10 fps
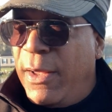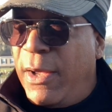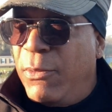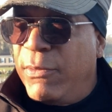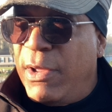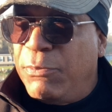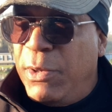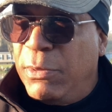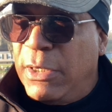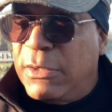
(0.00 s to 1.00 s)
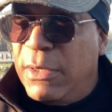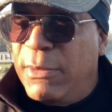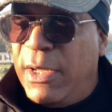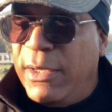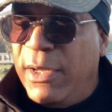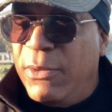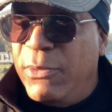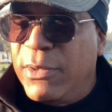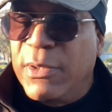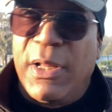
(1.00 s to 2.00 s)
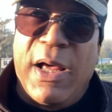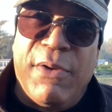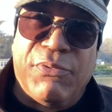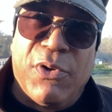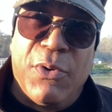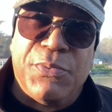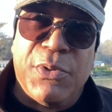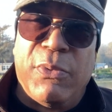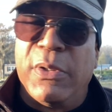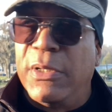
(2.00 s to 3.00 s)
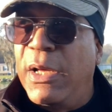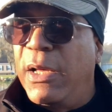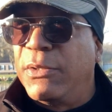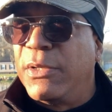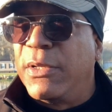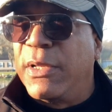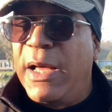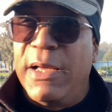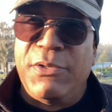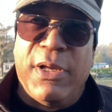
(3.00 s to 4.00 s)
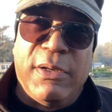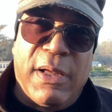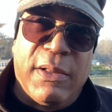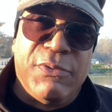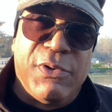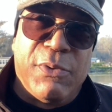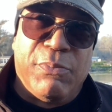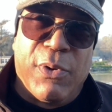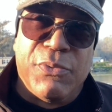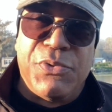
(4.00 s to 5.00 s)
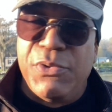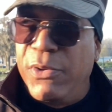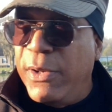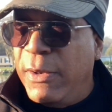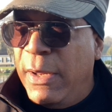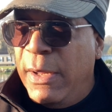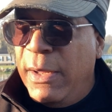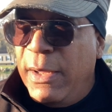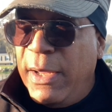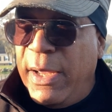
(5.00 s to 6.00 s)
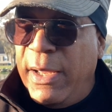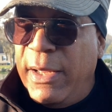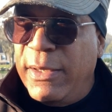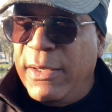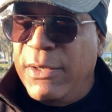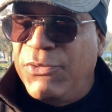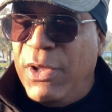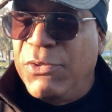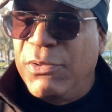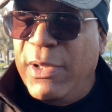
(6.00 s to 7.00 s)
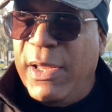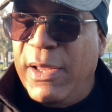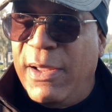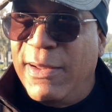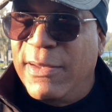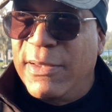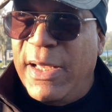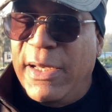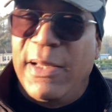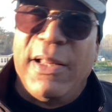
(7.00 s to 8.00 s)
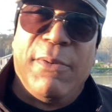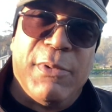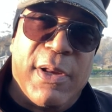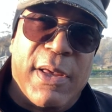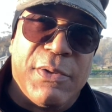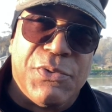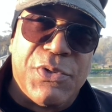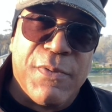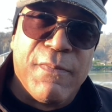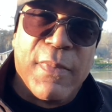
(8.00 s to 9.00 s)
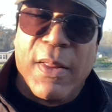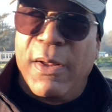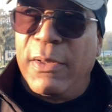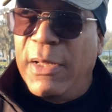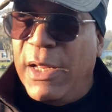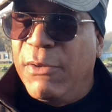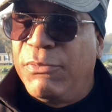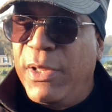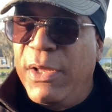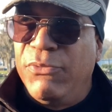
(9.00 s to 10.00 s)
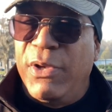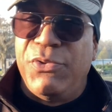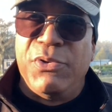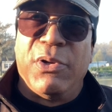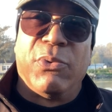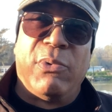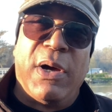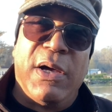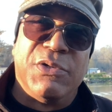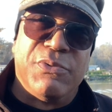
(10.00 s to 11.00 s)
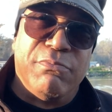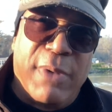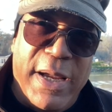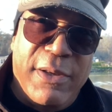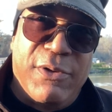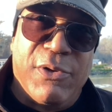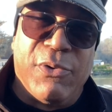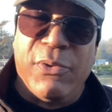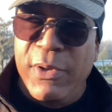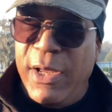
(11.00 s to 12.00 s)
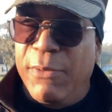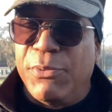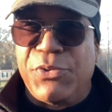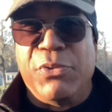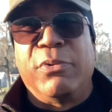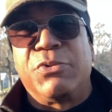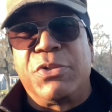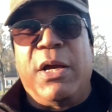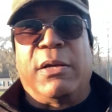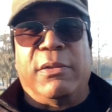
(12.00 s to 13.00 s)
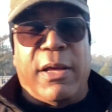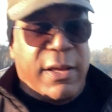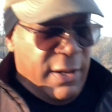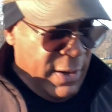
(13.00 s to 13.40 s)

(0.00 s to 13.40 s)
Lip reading: We've got people that come out here with Livescopes and whatnot, the high technology approach to it, and essentially that eliminates a lot of things that you otherwise might do in pursuit of sac-a-lait.